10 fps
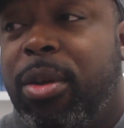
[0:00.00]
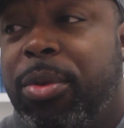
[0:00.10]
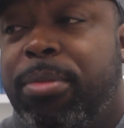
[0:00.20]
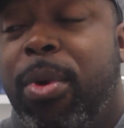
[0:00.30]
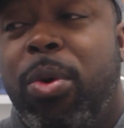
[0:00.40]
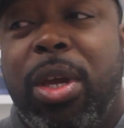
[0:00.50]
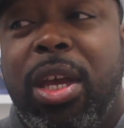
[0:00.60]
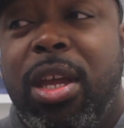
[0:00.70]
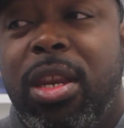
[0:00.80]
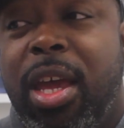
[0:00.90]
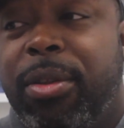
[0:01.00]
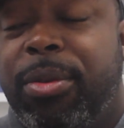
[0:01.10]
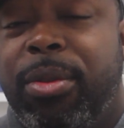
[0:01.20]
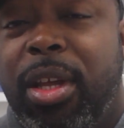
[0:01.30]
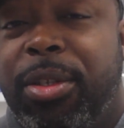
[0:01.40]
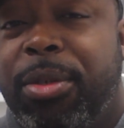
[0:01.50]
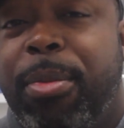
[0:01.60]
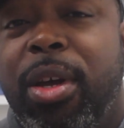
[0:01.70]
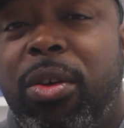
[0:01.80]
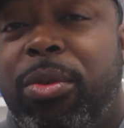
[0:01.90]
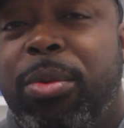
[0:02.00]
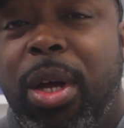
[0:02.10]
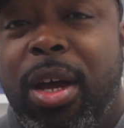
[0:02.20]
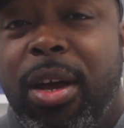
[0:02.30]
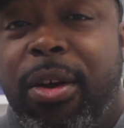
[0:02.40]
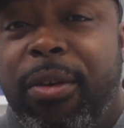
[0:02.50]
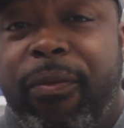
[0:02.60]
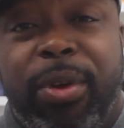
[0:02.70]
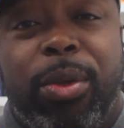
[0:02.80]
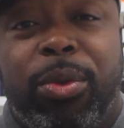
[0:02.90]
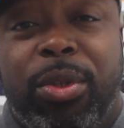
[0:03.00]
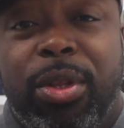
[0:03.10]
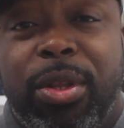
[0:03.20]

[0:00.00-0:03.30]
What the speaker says: smoky, and that smell fills